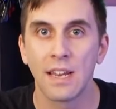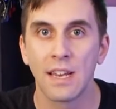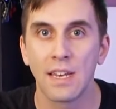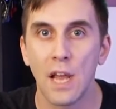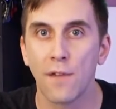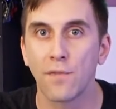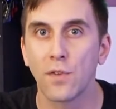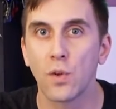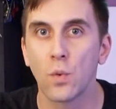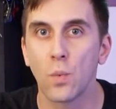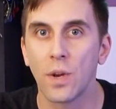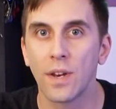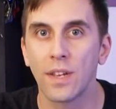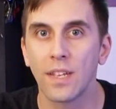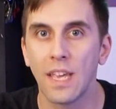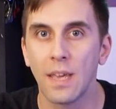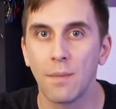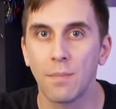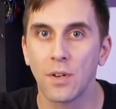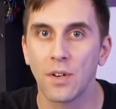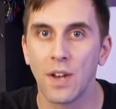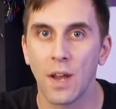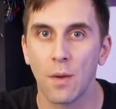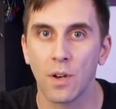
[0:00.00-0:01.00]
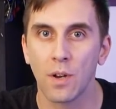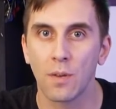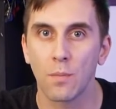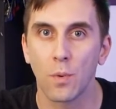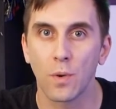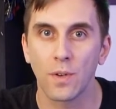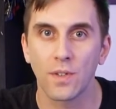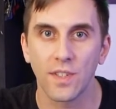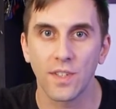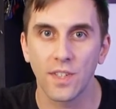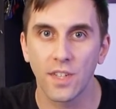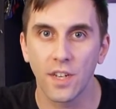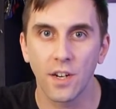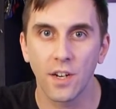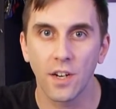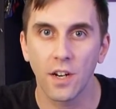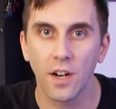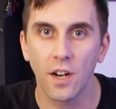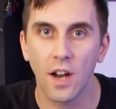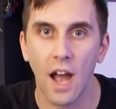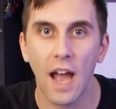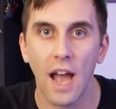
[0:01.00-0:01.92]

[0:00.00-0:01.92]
Now, if you want to keep your network more secure,